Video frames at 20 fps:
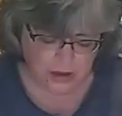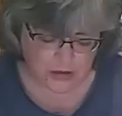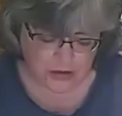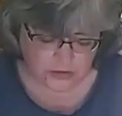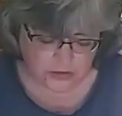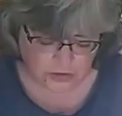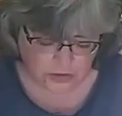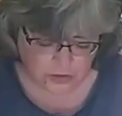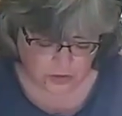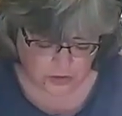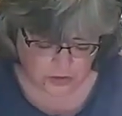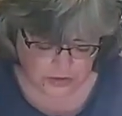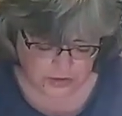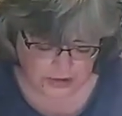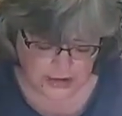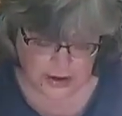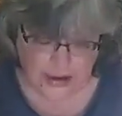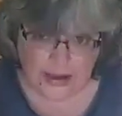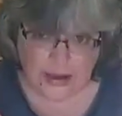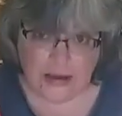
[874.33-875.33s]
So I
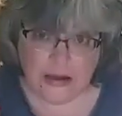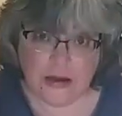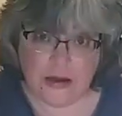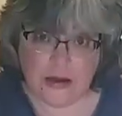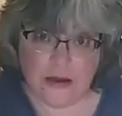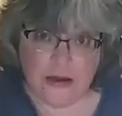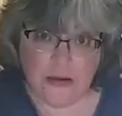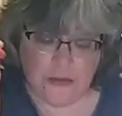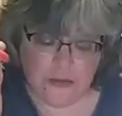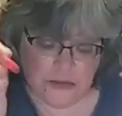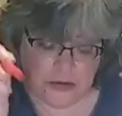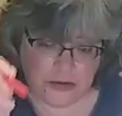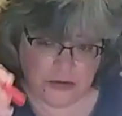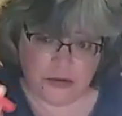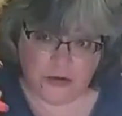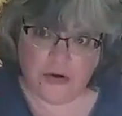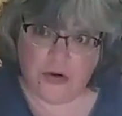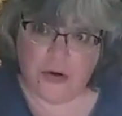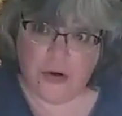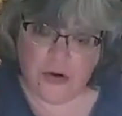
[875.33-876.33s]
take my
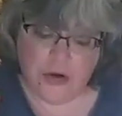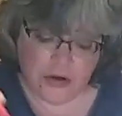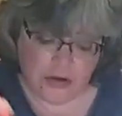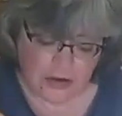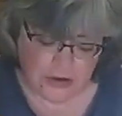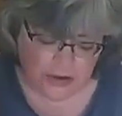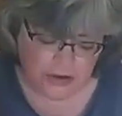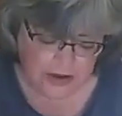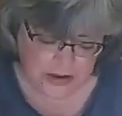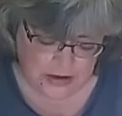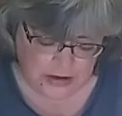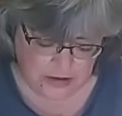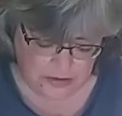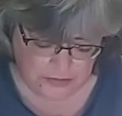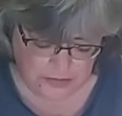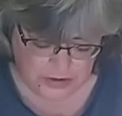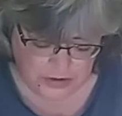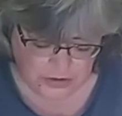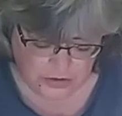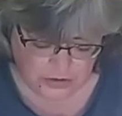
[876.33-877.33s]
straw, the end of
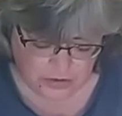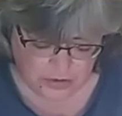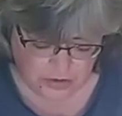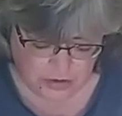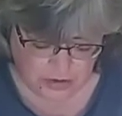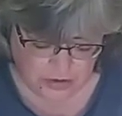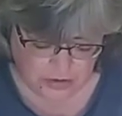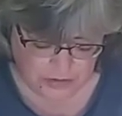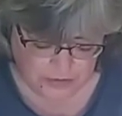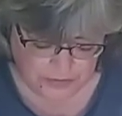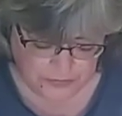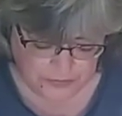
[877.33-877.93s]
my straw,